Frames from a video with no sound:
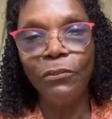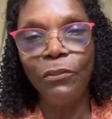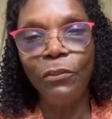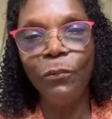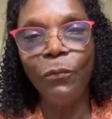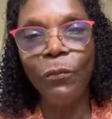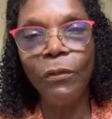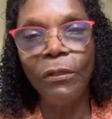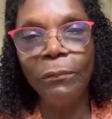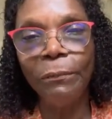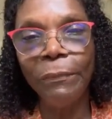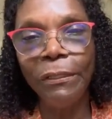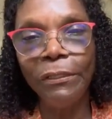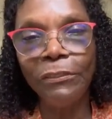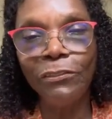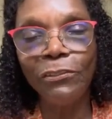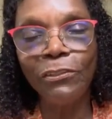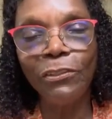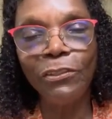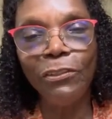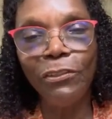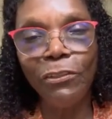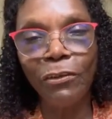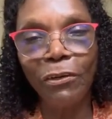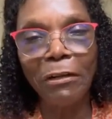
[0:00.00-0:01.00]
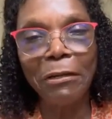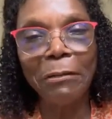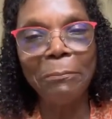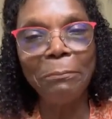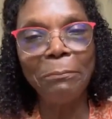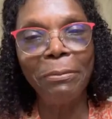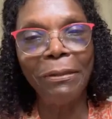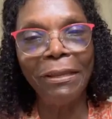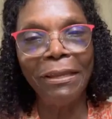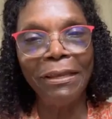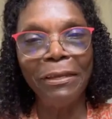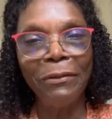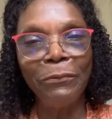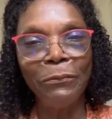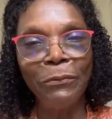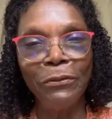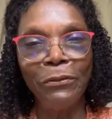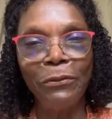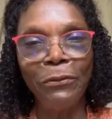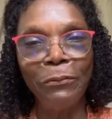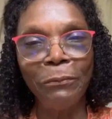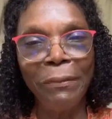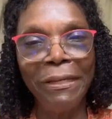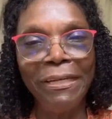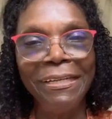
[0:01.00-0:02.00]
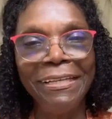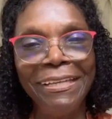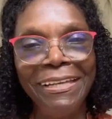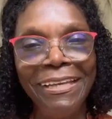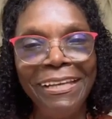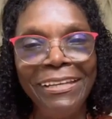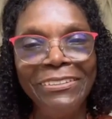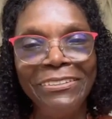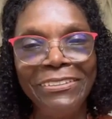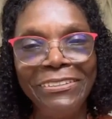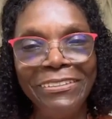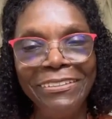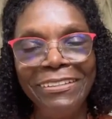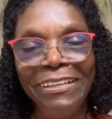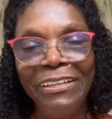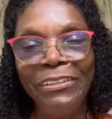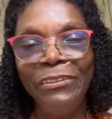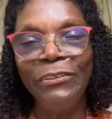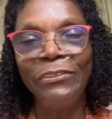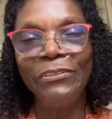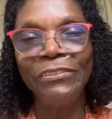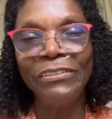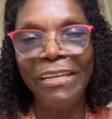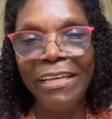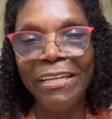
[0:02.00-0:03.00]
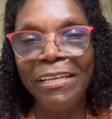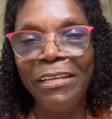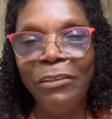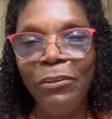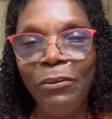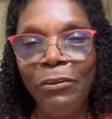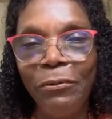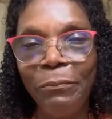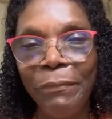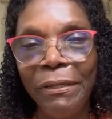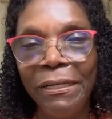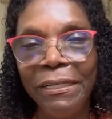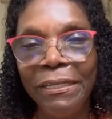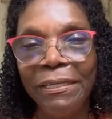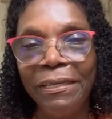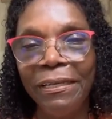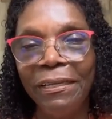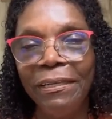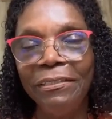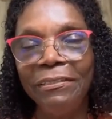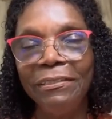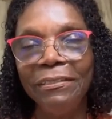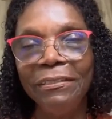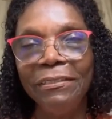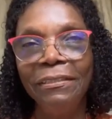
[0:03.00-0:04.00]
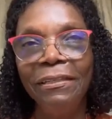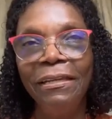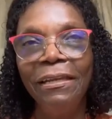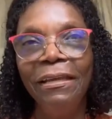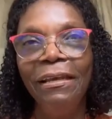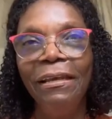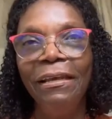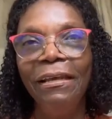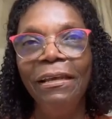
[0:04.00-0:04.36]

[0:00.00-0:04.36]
So you want to make sure you're compliant with your medication, that you're taking your medication.